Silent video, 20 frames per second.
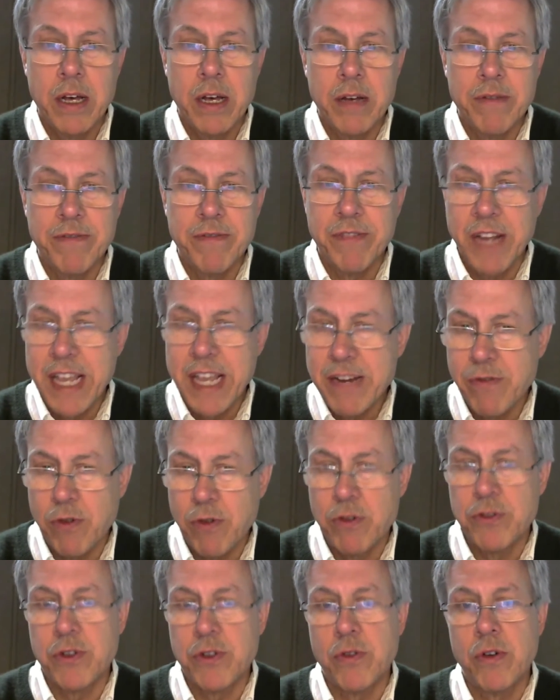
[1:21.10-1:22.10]

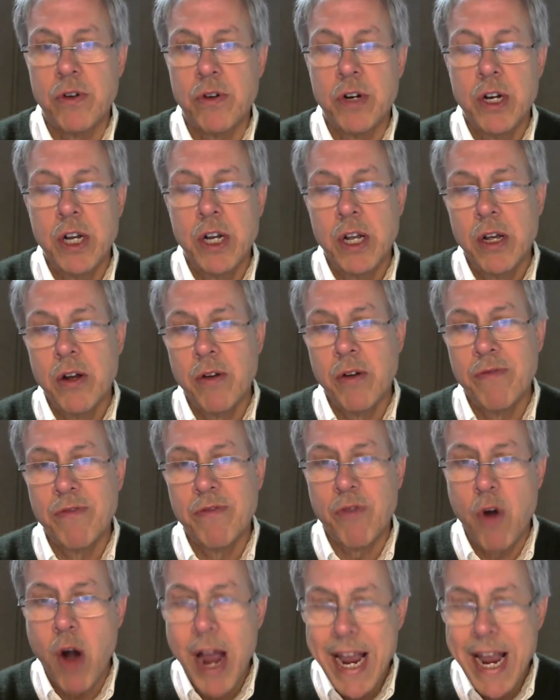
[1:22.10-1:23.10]
flavors or
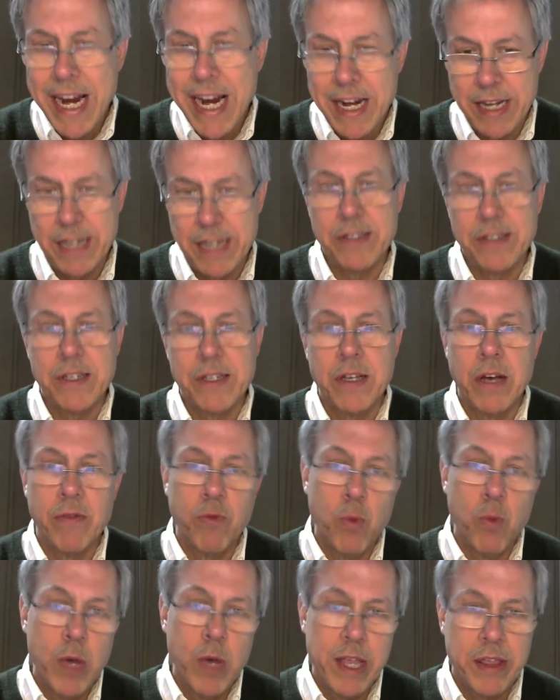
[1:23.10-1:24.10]
varieties of
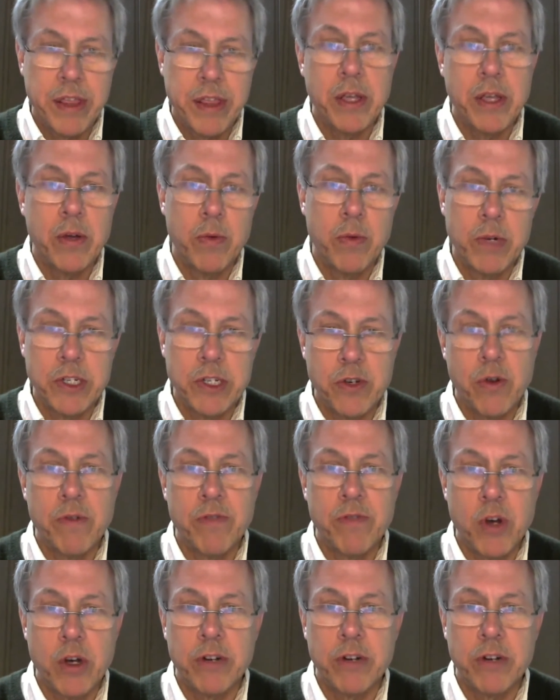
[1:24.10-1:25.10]
with reserve
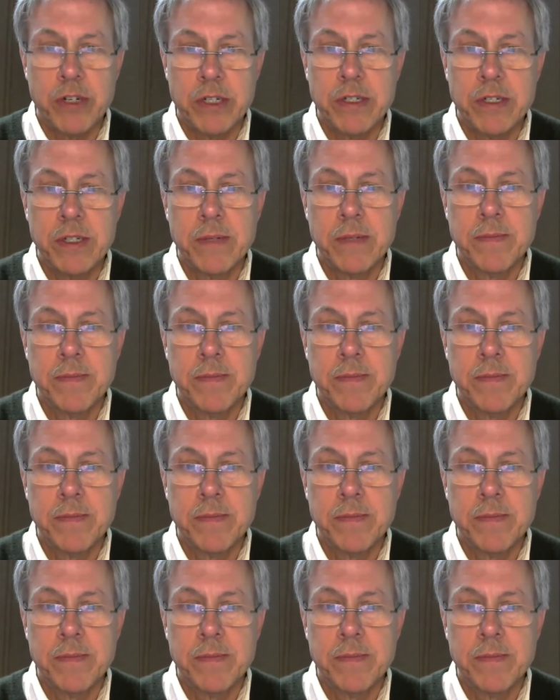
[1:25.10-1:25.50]
auctions.